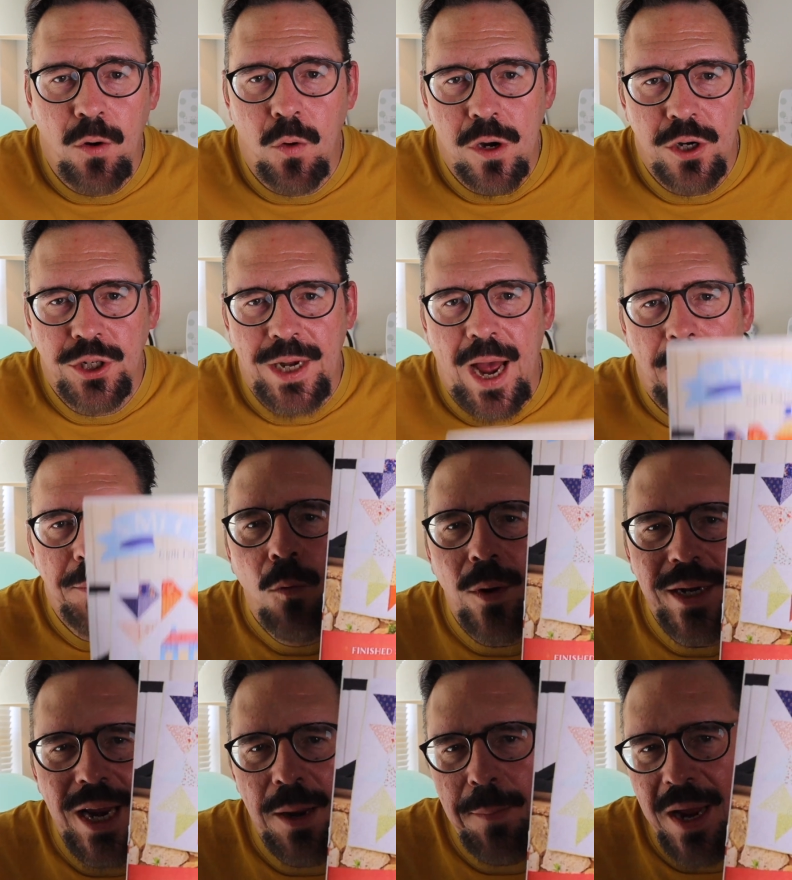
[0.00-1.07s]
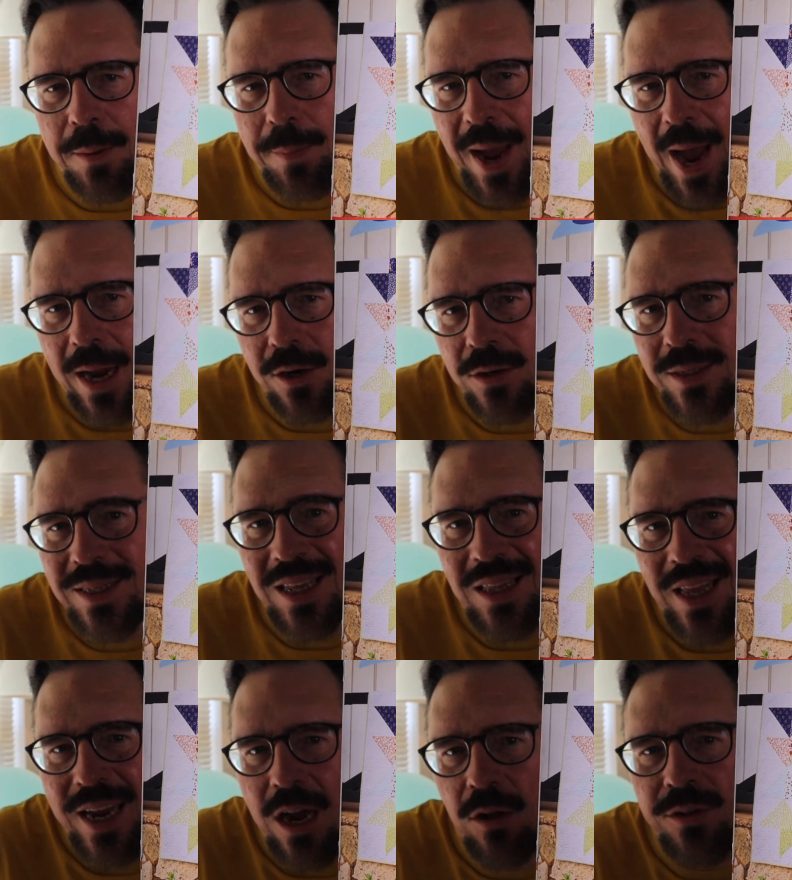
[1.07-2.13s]
Quarter Shop. When they make patterns, the
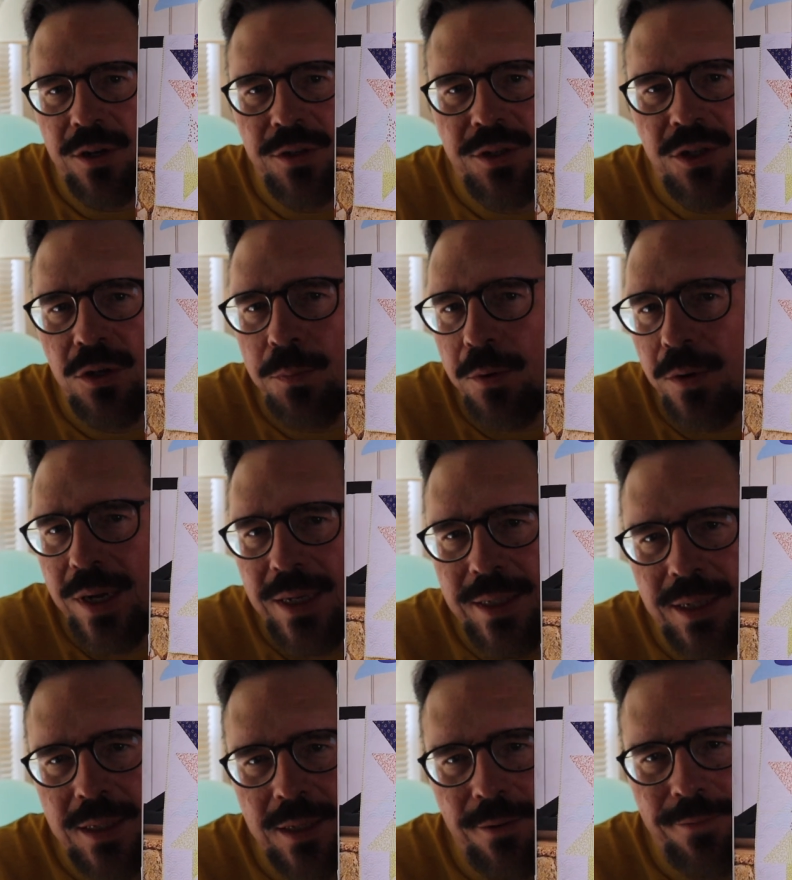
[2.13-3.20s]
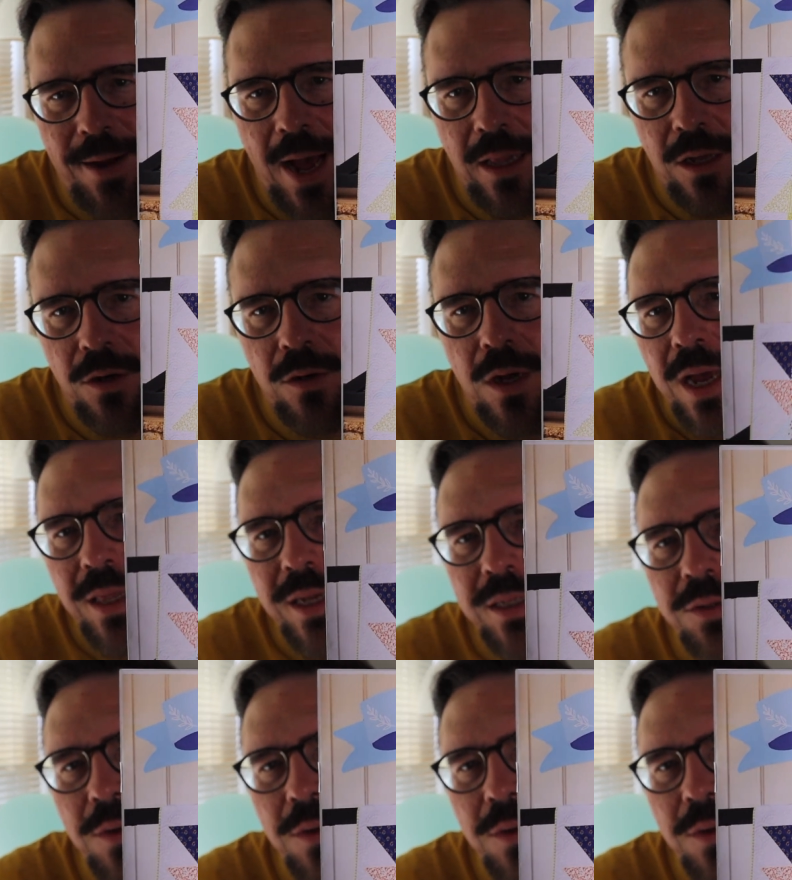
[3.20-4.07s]
layouts are super easy to follow. And this